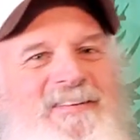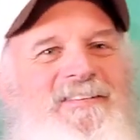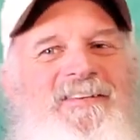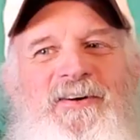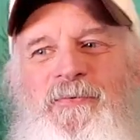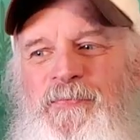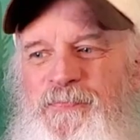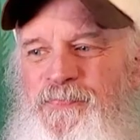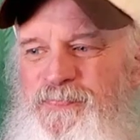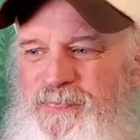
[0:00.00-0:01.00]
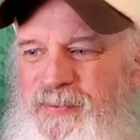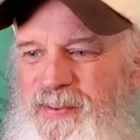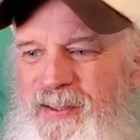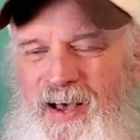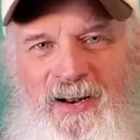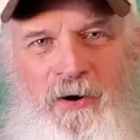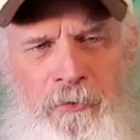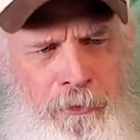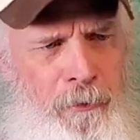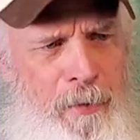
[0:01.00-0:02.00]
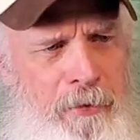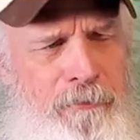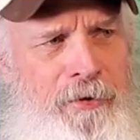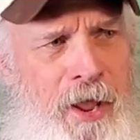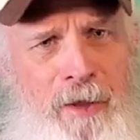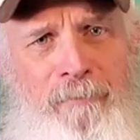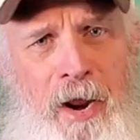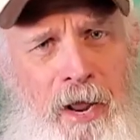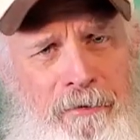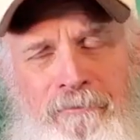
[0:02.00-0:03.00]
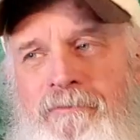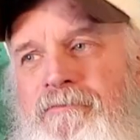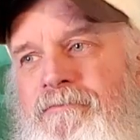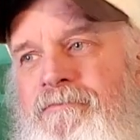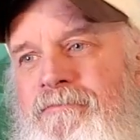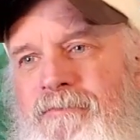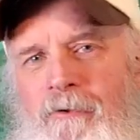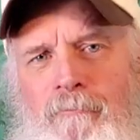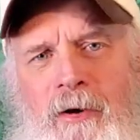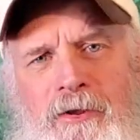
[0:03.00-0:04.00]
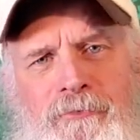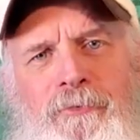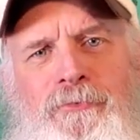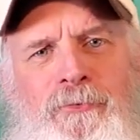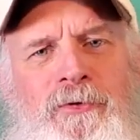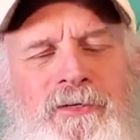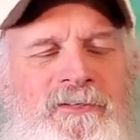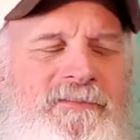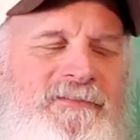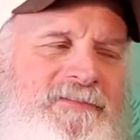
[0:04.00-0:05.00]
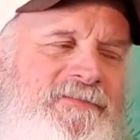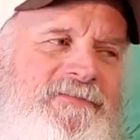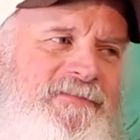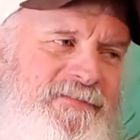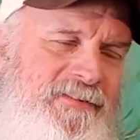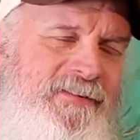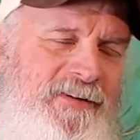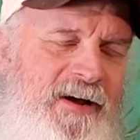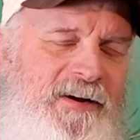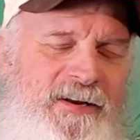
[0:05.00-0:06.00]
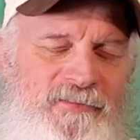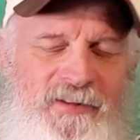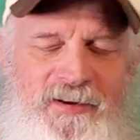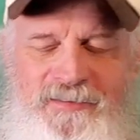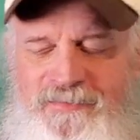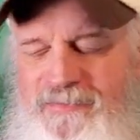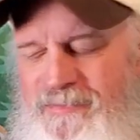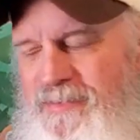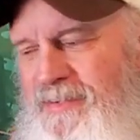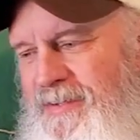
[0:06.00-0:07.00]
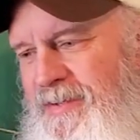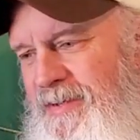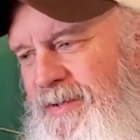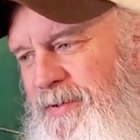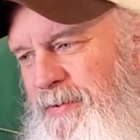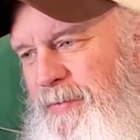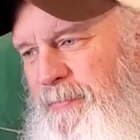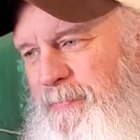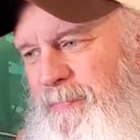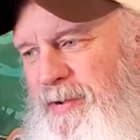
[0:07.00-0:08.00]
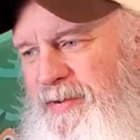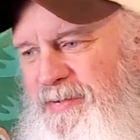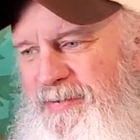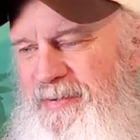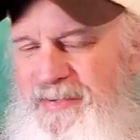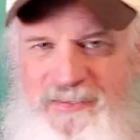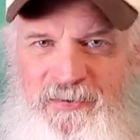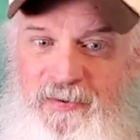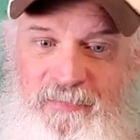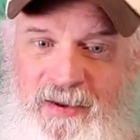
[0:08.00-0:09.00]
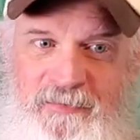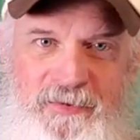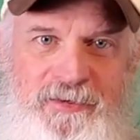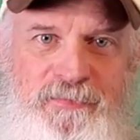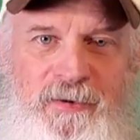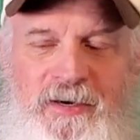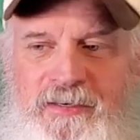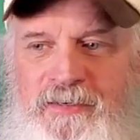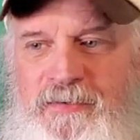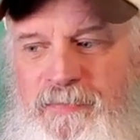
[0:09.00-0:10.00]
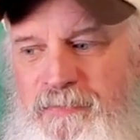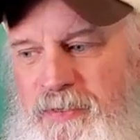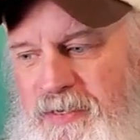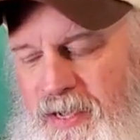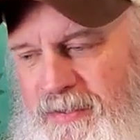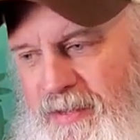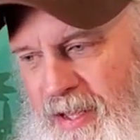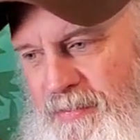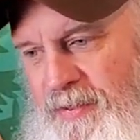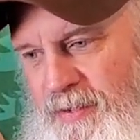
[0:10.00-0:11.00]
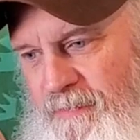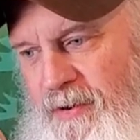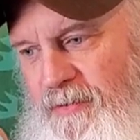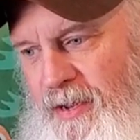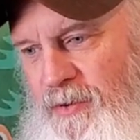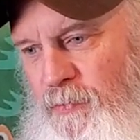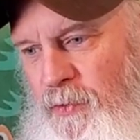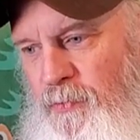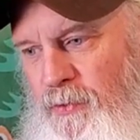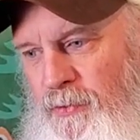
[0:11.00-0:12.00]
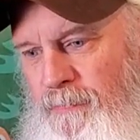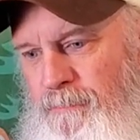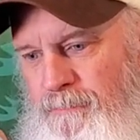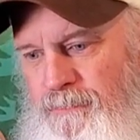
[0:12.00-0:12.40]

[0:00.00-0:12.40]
so I know you're better than that, man. Everybody throws one. I'll give you that. But it's a great bait. What do you expect? But I, I think I've narrowed down to one worm.